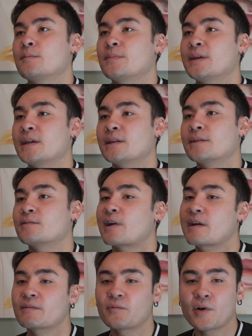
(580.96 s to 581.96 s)
being
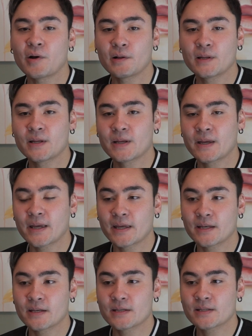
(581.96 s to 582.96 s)
grateful,
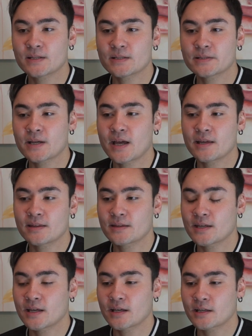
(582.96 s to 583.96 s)
and I
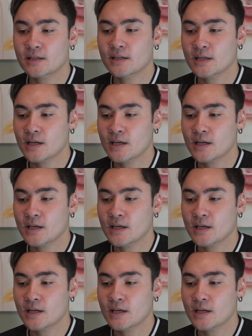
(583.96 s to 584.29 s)
think